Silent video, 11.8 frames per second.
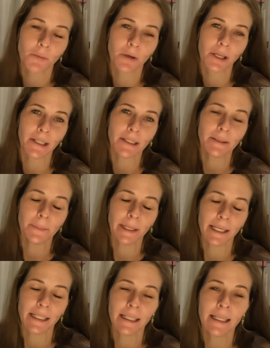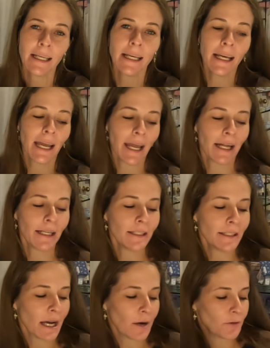Handmade.
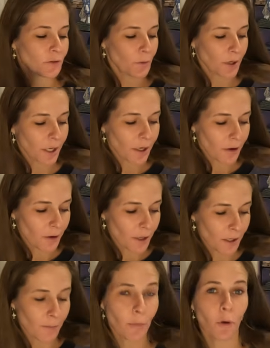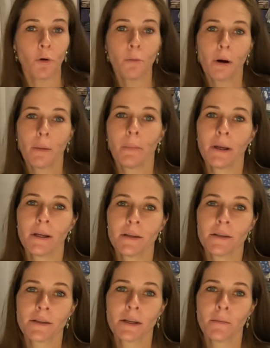And I was working on bulk prepping
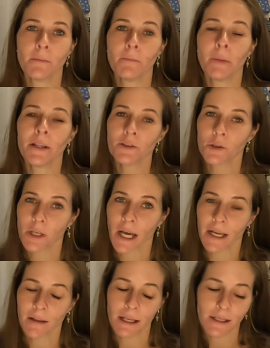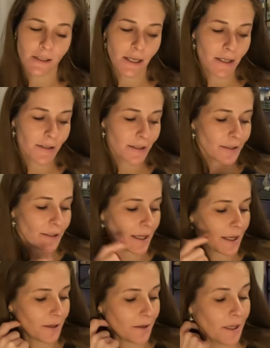some pencil and eyeglass cases
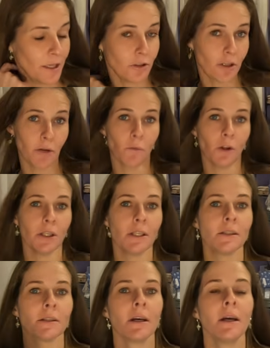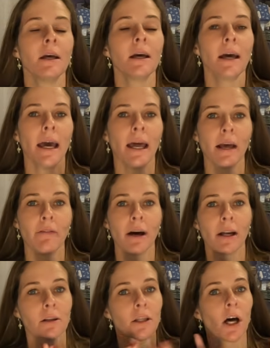and keychain wallets. And I've had
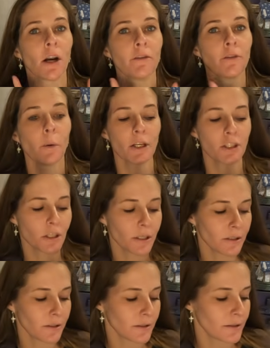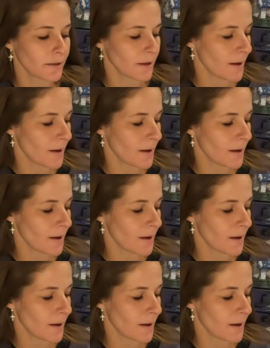a lot of questions